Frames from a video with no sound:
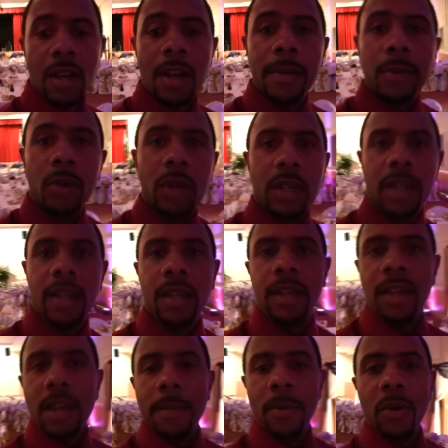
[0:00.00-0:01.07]
I'm doing a
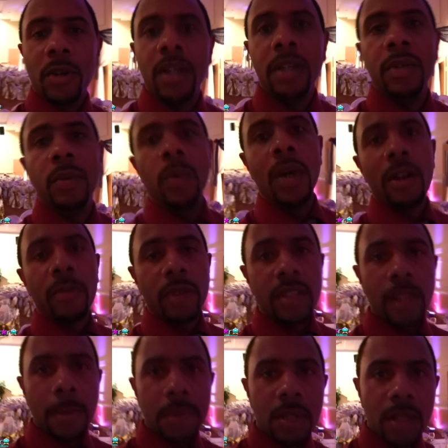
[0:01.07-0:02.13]
Cambodian wedding
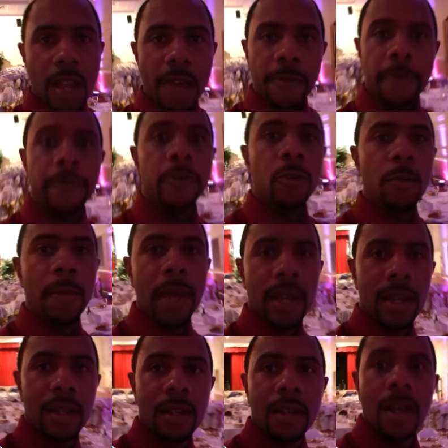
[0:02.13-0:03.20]
reception. They have a full
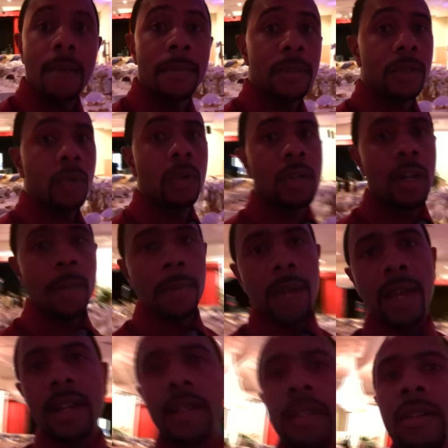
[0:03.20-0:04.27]
band. I'm just doing
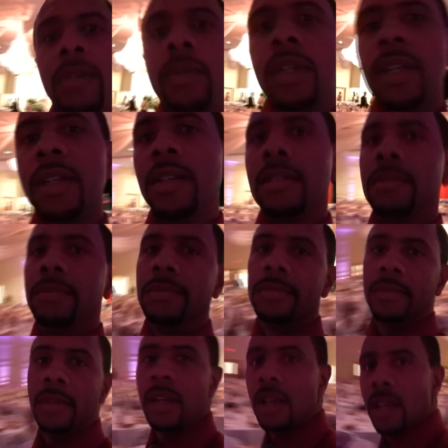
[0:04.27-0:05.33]
uplighting only.
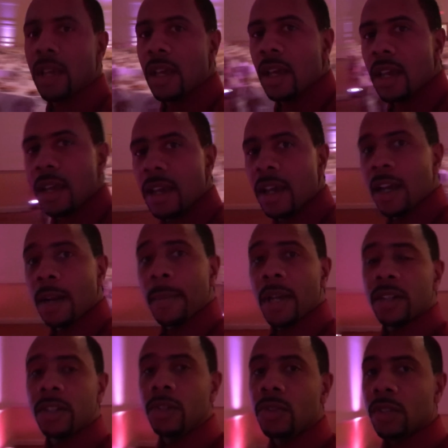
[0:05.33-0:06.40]
And I'm
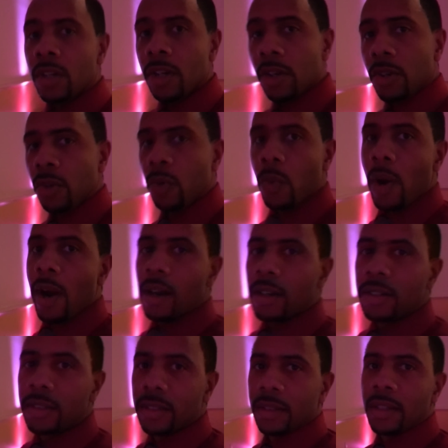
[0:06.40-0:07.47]
actually using the new
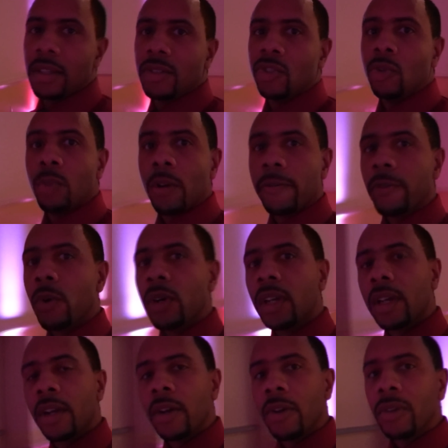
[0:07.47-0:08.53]
wireless 2.4
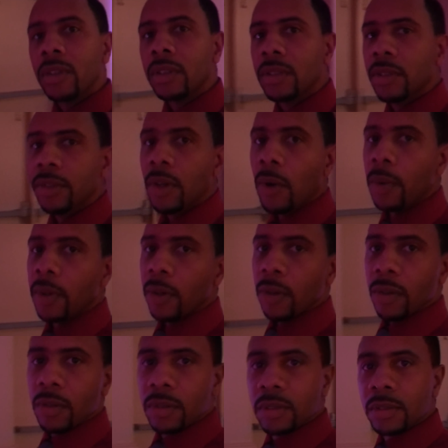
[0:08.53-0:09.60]
gigahertz Donner
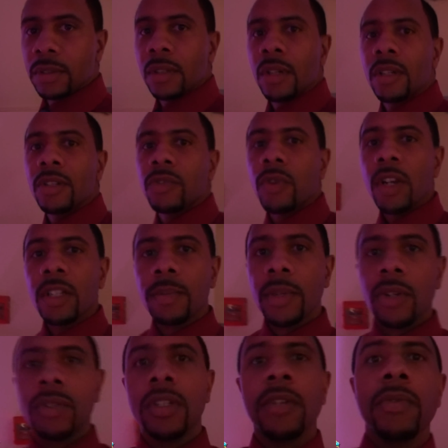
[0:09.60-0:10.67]

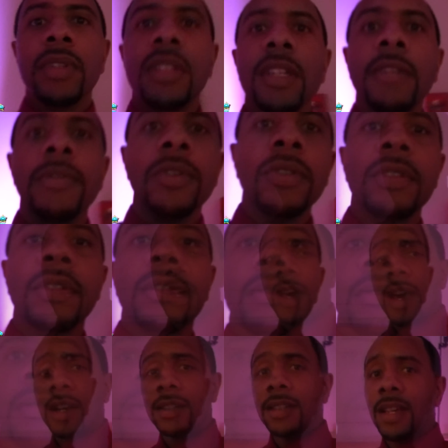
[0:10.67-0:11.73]
transmitters and receivers. And I
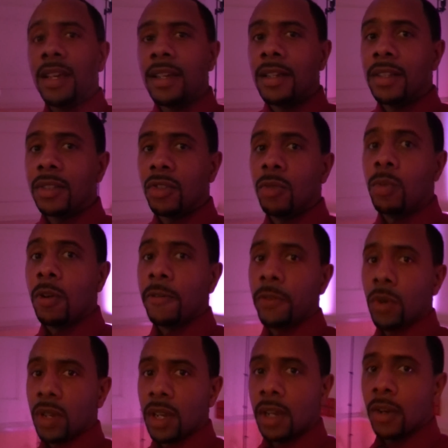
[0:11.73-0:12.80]
gotta say, this 2.4
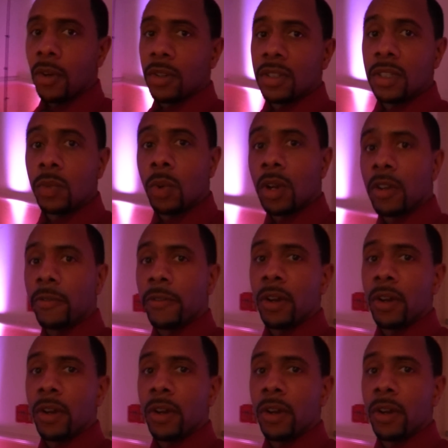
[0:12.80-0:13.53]
gigahertz is working